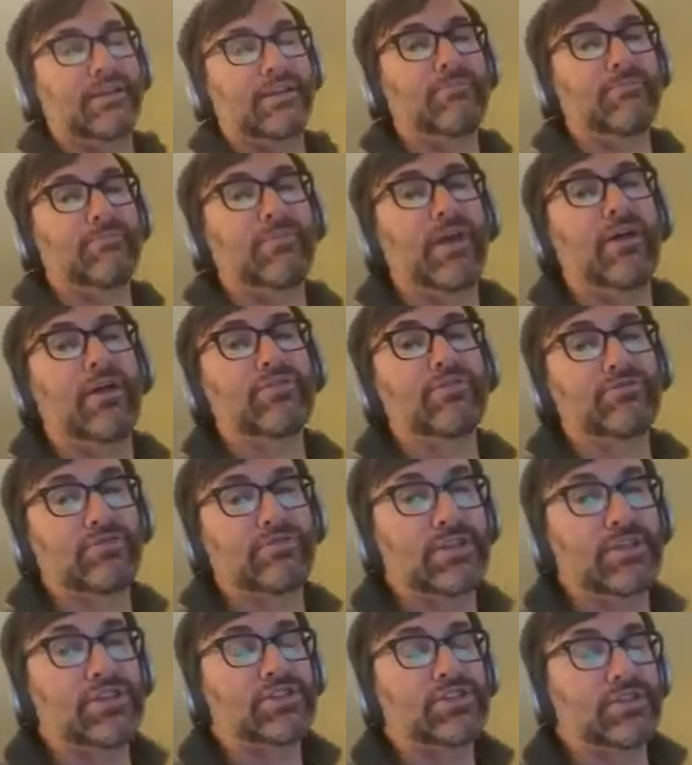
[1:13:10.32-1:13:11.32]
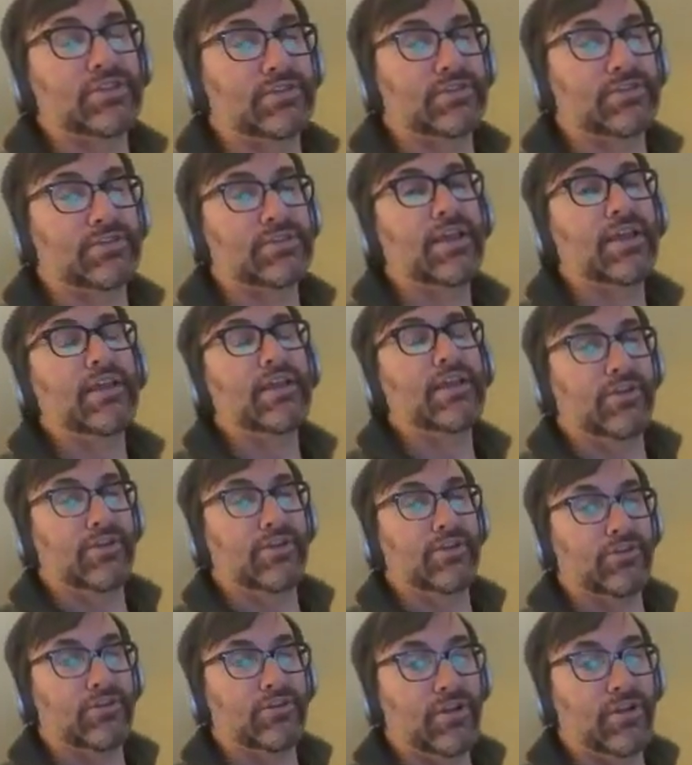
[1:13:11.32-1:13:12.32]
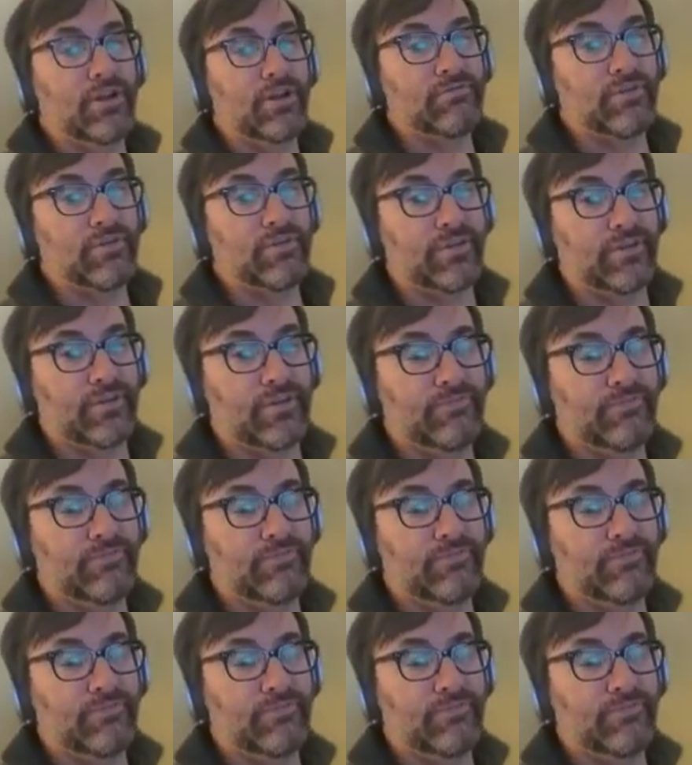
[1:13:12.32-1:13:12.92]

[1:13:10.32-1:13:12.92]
other traditions that are non-written.